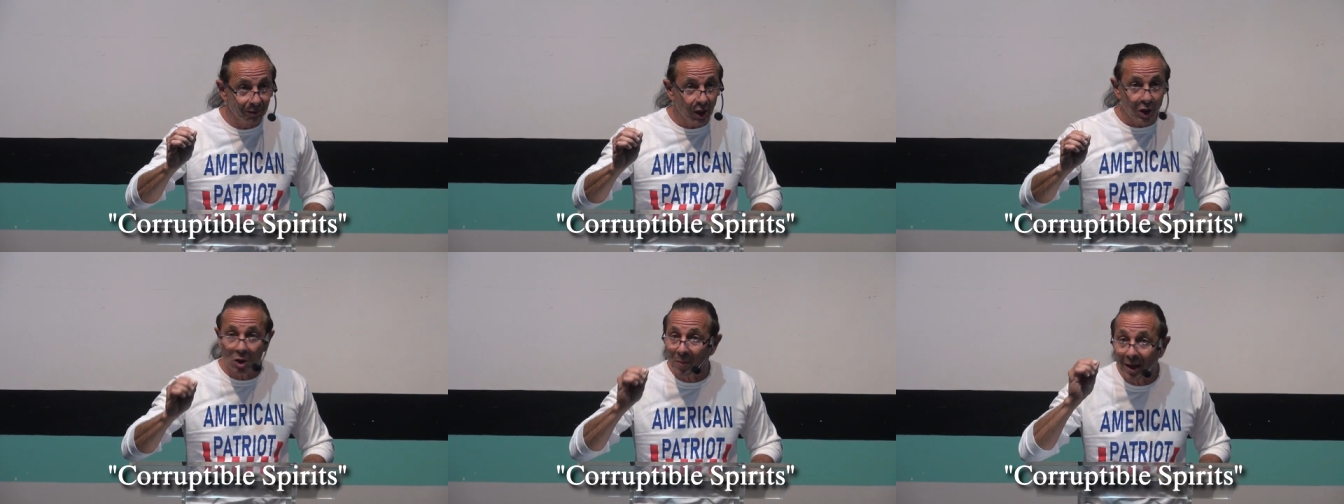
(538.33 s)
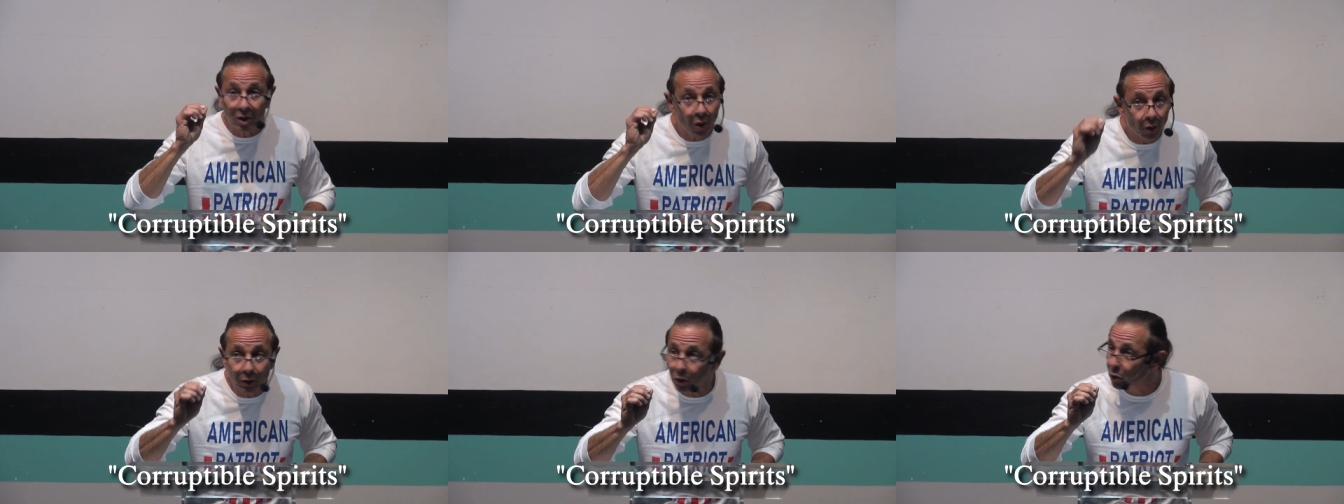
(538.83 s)
You may
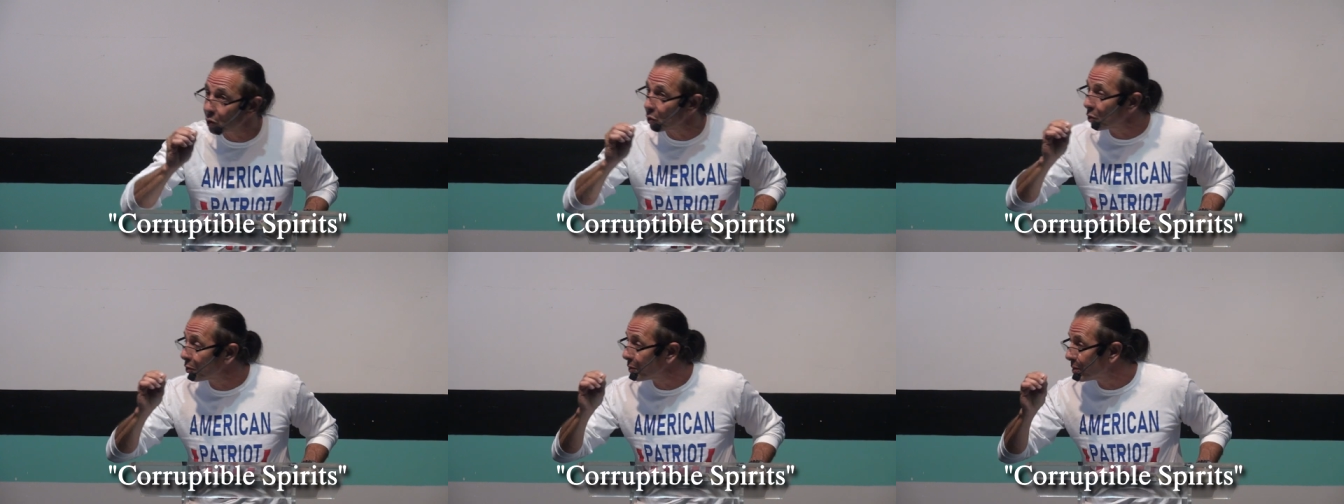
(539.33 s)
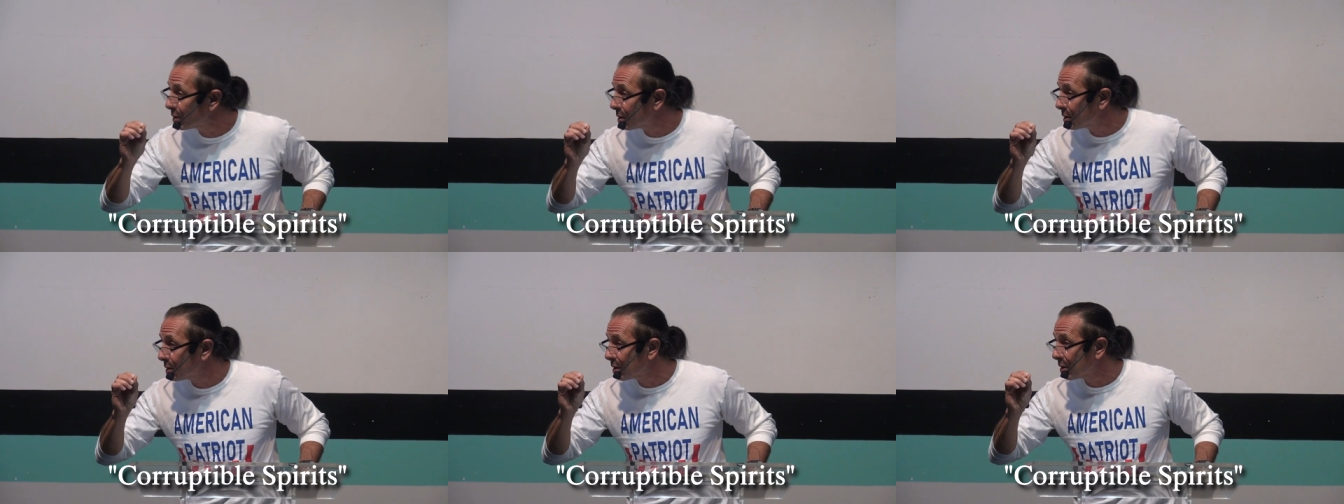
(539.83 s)
know the truth,
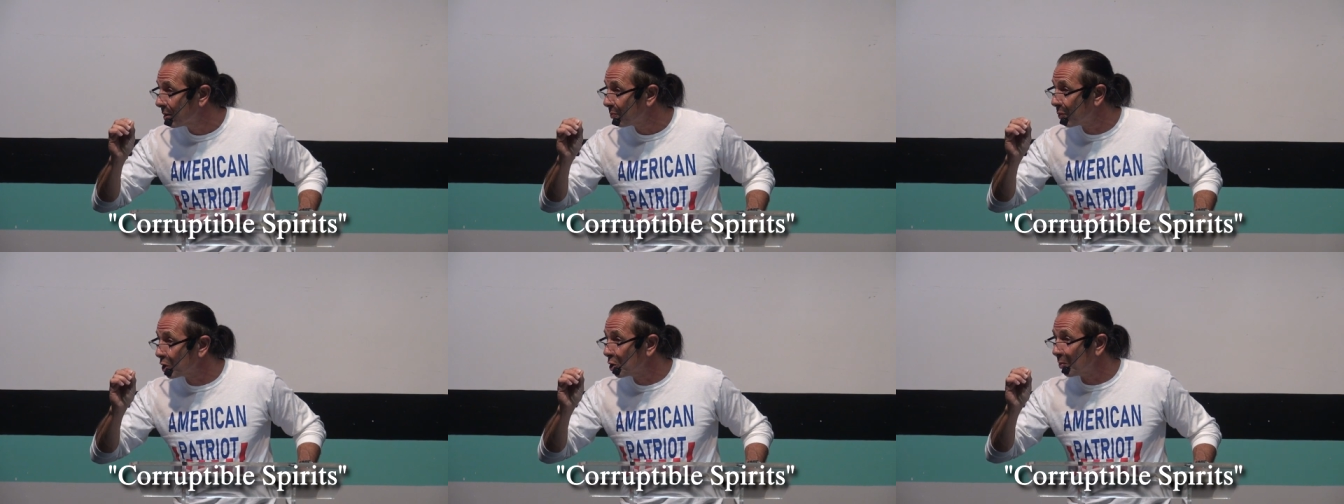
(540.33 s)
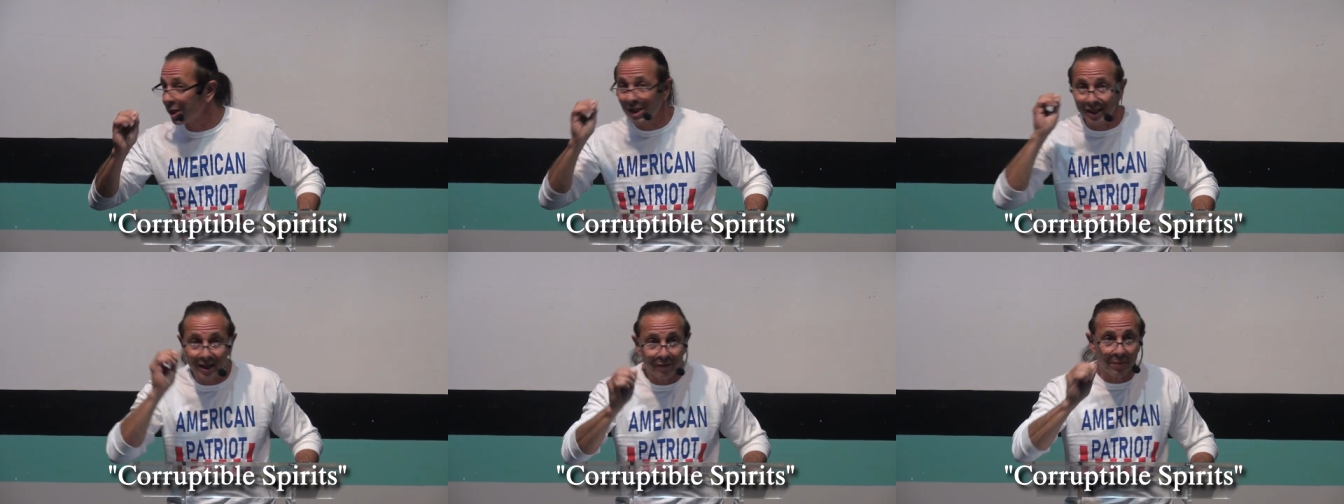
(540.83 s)
but you must
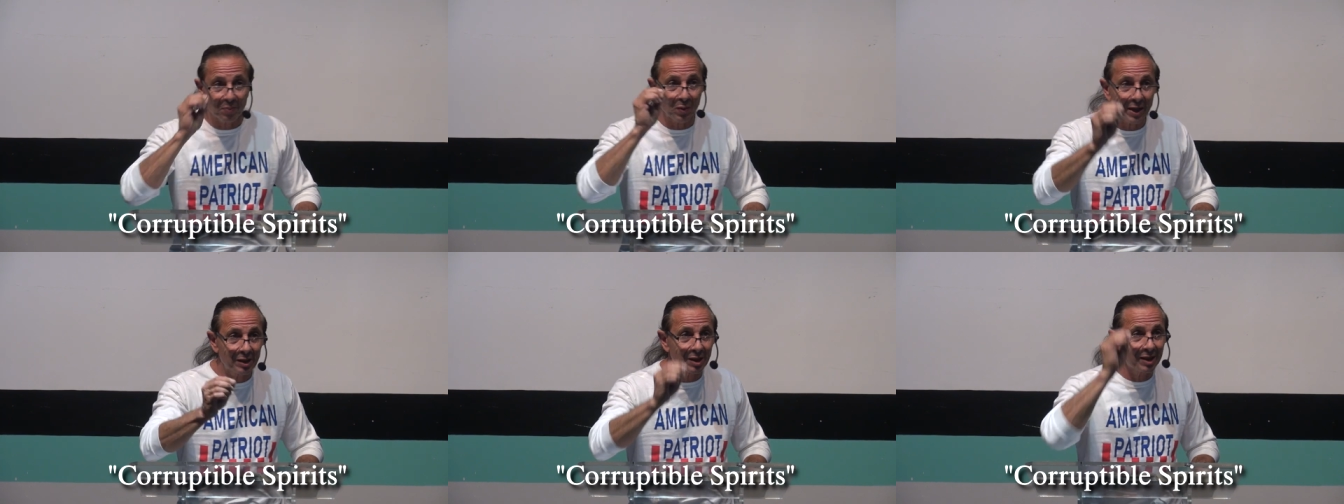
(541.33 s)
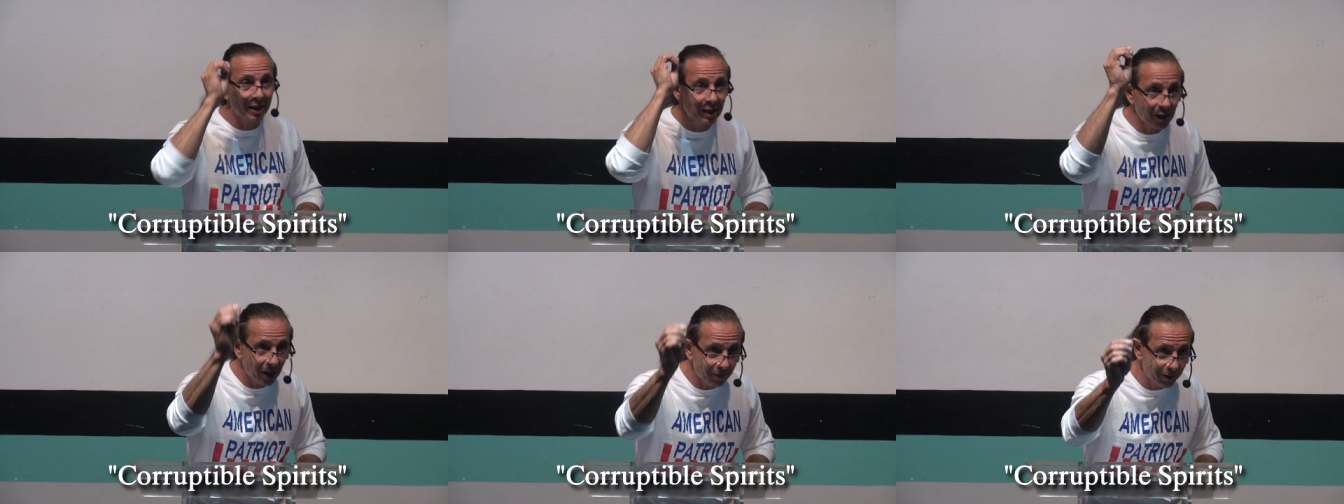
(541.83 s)
live it, practice it,
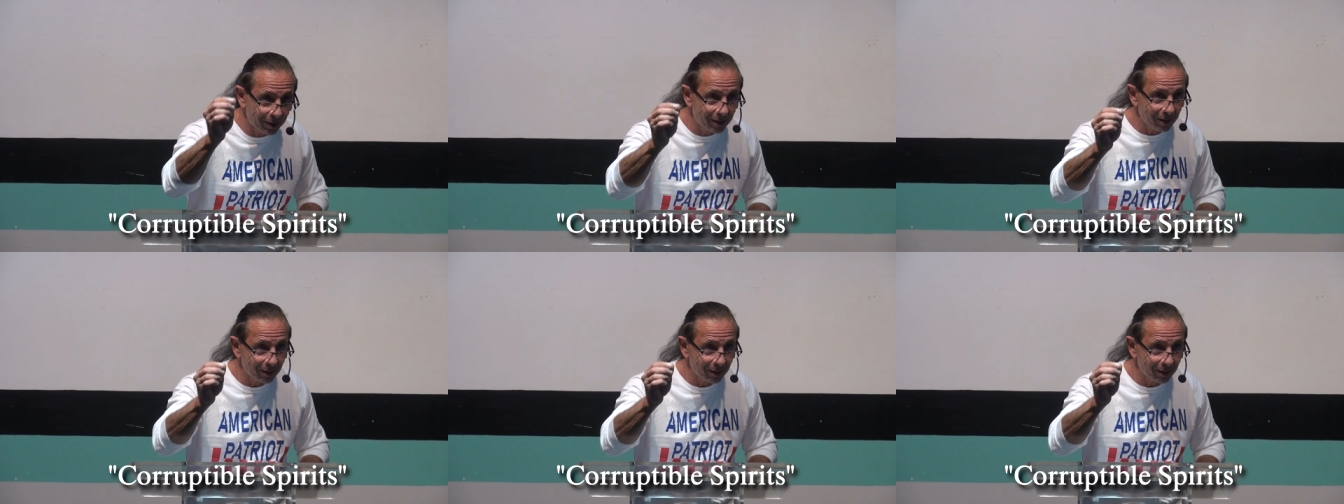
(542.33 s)
and love it.